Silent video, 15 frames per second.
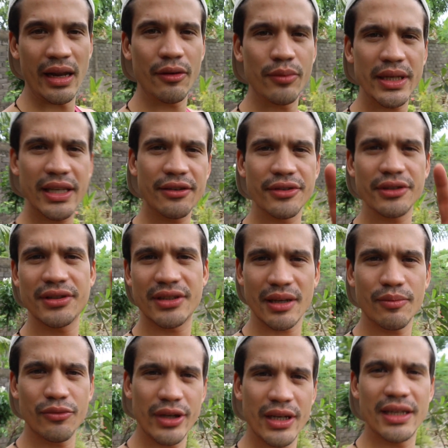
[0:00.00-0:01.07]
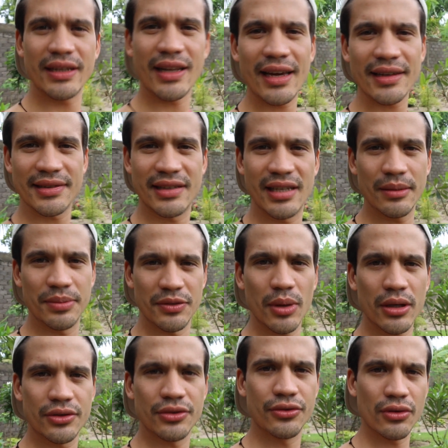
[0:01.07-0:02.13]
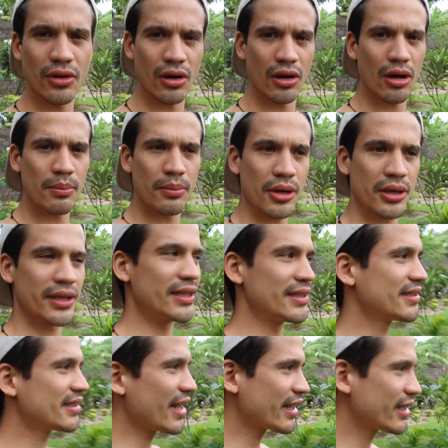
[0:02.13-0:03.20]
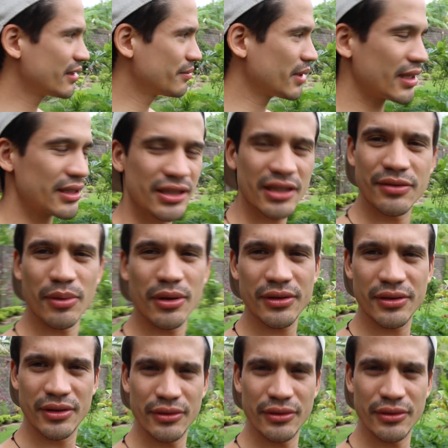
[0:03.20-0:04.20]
And I will give you some really nice tips what to do on Lombok in a second, but I just want